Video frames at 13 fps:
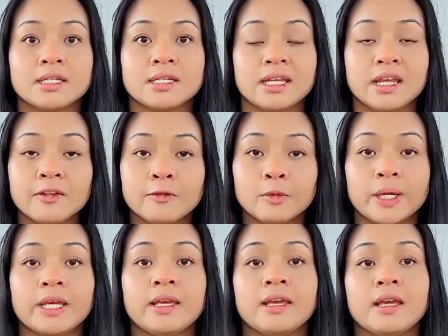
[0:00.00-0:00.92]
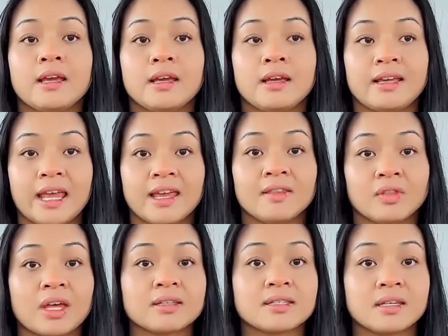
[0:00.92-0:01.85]
And if we
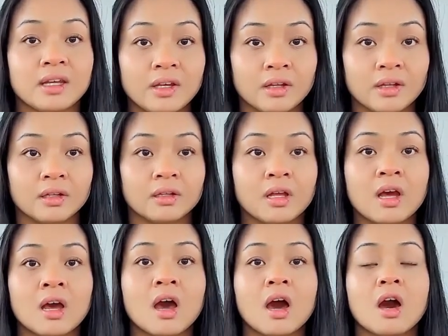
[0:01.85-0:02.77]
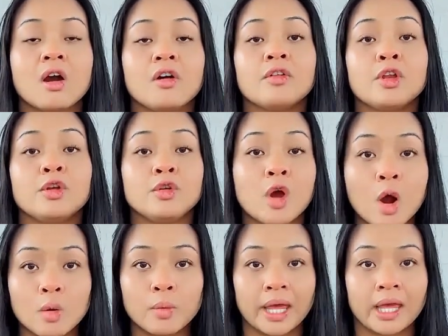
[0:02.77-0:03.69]
gain that skill of
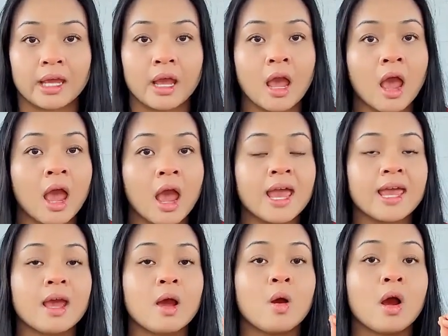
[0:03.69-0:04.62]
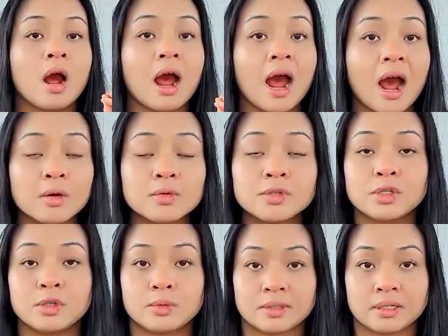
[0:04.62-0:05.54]
knowing how
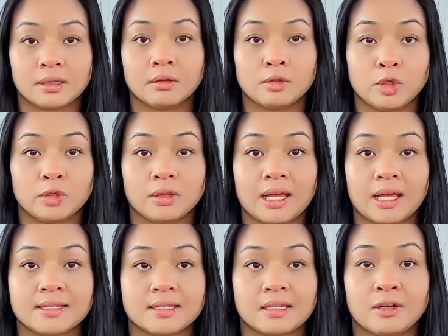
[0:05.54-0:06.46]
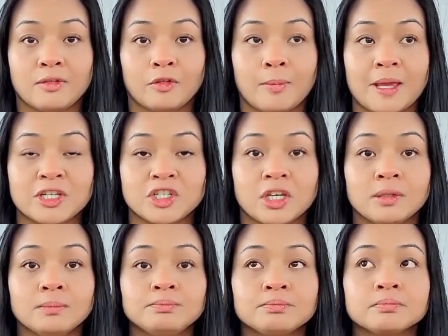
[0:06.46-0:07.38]
to use utilize the
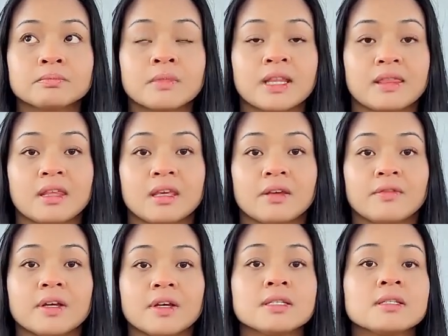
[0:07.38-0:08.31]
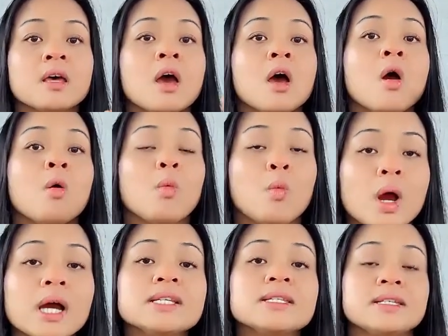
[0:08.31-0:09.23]
information that they give us,
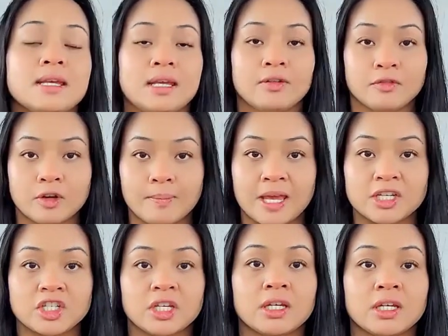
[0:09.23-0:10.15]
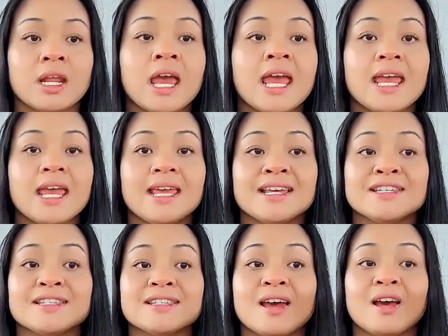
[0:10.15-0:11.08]
what information
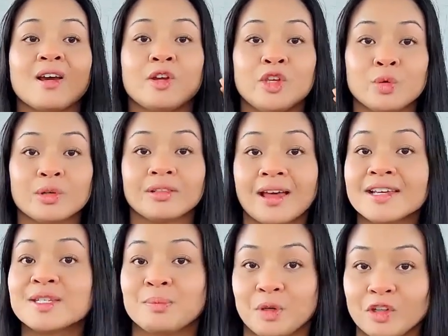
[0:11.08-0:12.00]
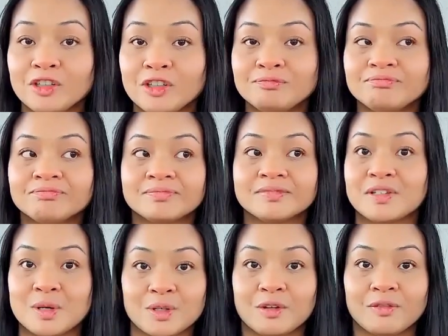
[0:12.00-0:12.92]
is utilizable,
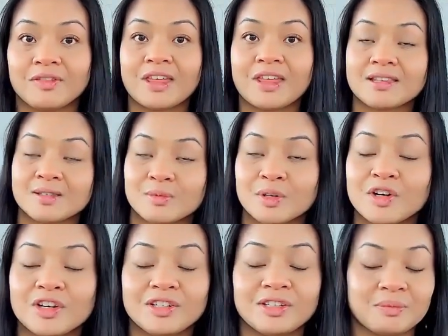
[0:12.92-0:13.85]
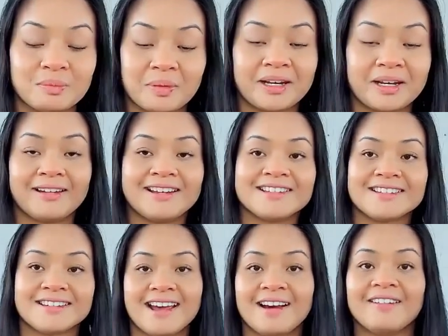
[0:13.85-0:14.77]
don't know if that's a word, but it
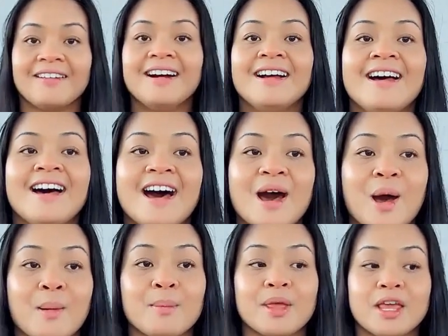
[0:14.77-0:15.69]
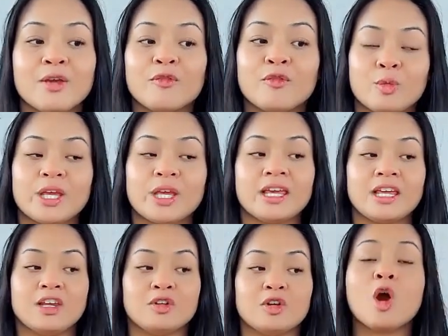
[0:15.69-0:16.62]
is now um, if
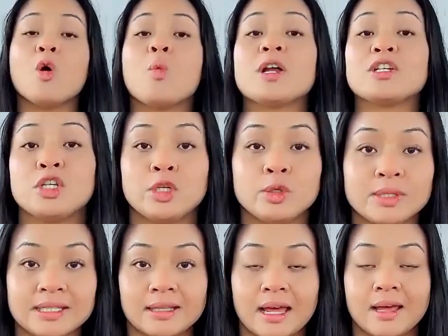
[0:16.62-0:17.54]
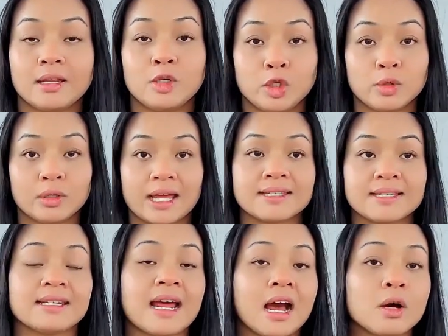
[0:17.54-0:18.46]
we know what to use a lot,
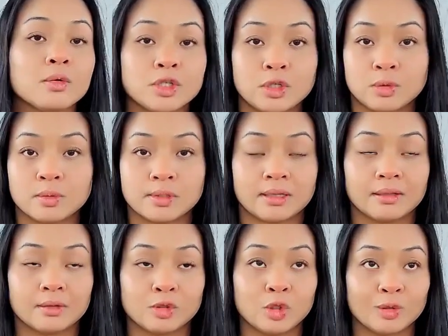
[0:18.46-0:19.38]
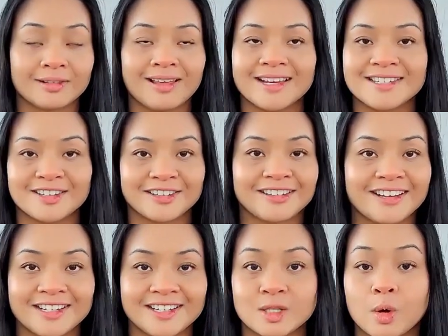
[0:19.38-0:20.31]
utilize and how to use utilize our
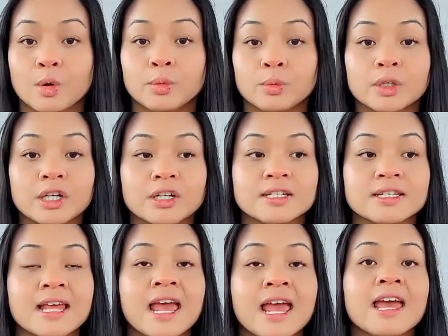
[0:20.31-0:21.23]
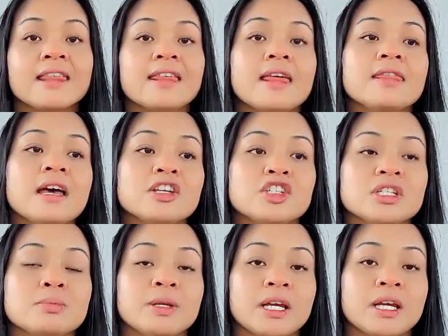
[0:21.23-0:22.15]
clients' own words, then that
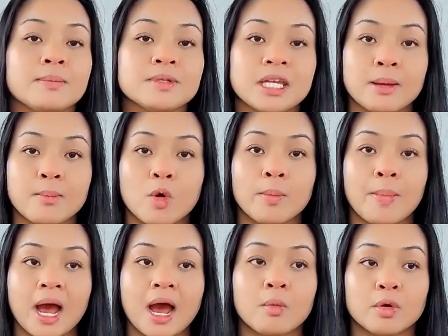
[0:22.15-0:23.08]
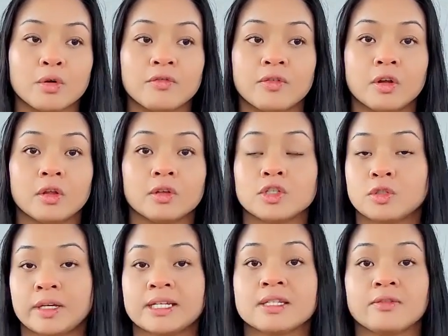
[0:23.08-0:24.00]
just becomes a more powerful
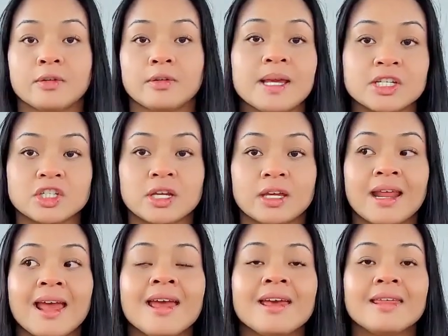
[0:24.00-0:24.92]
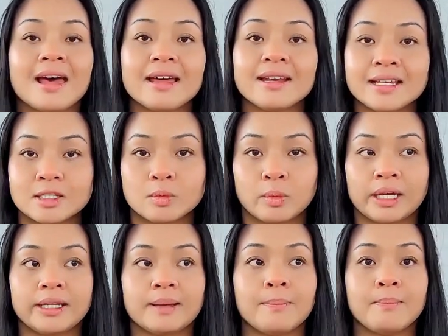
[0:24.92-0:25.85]
transformation. That is
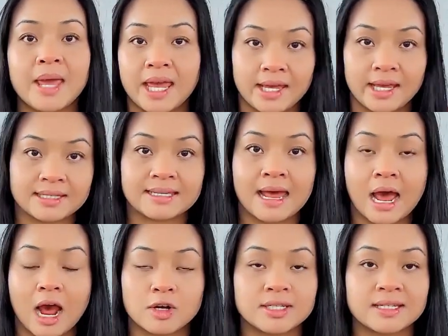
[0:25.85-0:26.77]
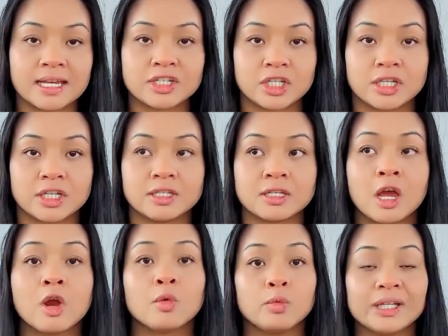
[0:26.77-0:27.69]
what makes our sessions
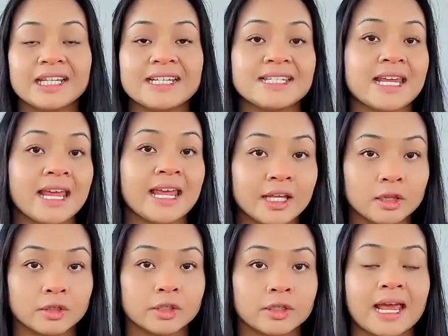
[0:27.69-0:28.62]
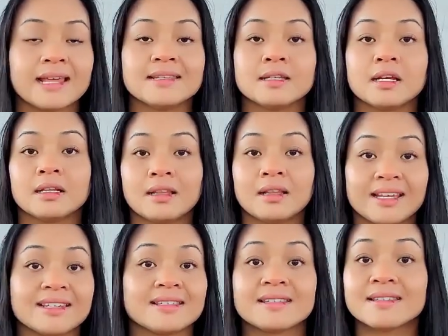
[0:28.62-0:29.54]
really tailored and
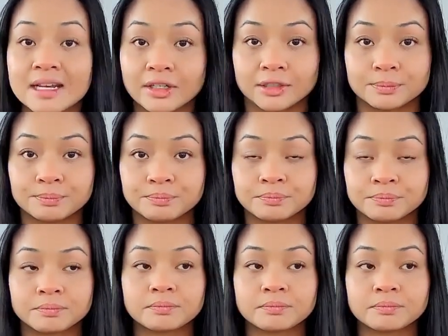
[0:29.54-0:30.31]
client centered.